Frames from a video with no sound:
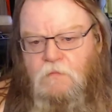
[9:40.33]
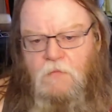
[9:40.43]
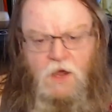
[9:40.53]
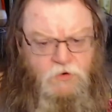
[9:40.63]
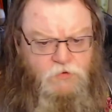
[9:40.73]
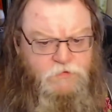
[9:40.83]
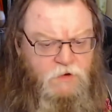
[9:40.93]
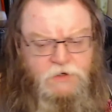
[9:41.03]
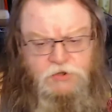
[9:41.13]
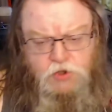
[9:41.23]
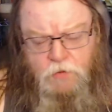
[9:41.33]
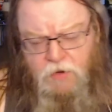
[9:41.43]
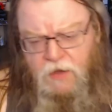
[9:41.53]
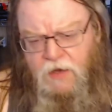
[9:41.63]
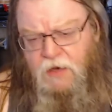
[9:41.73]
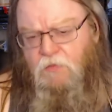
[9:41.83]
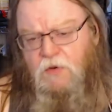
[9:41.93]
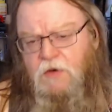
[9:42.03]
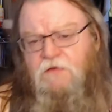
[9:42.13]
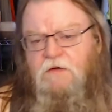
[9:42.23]
I do still enjoy playing,
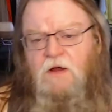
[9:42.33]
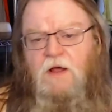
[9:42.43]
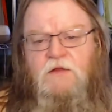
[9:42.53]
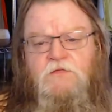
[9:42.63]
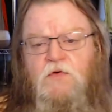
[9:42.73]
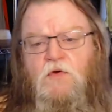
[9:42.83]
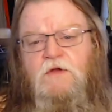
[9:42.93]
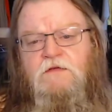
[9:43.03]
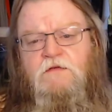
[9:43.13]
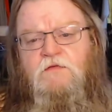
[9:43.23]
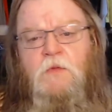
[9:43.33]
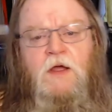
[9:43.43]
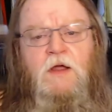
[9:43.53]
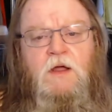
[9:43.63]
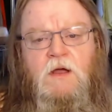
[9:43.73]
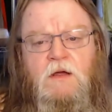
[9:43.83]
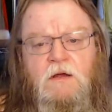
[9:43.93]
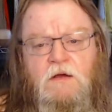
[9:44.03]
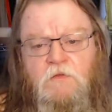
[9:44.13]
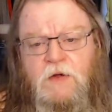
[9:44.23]
but it's not the focus of my
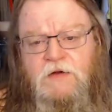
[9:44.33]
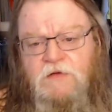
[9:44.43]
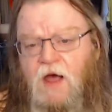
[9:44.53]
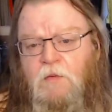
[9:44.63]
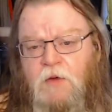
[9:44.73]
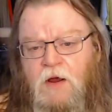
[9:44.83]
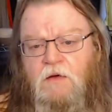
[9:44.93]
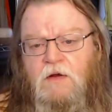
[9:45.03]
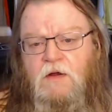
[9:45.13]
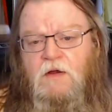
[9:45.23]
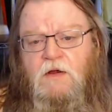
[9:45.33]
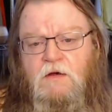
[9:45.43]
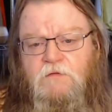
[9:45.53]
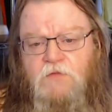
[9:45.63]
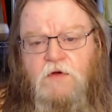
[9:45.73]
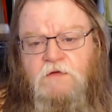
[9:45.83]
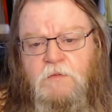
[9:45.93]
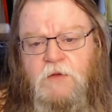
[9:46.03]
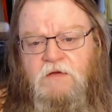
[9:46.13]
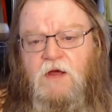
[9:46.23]
time now. The focus of
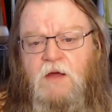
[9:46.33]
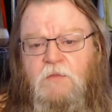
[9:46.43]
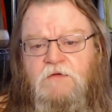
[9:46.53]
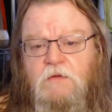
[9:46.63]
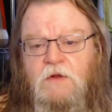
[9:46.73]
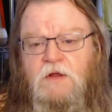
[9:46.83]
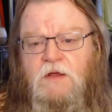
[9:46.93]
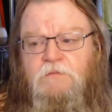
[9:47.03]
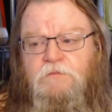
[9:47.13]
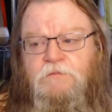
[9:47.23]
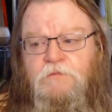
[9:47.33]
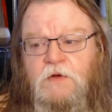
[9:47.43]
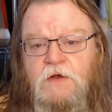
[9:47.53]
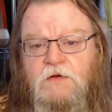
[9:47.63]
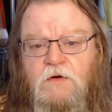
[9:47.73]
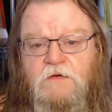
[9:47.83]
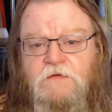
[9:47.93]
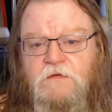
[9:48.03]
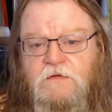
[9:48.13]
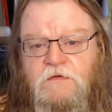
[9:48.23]
my time is really the
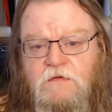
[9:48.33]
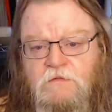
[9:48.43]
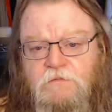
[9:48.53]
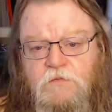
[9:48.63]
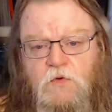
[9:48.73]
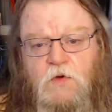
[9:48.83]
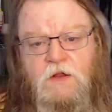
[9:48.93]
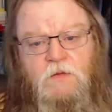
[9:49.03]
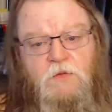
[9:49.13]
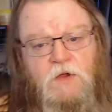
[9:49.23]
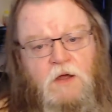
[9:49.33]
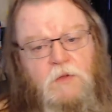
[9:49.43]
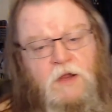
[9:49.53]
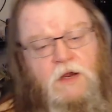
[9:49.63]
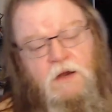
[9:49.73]
guitars. This is quickly becoming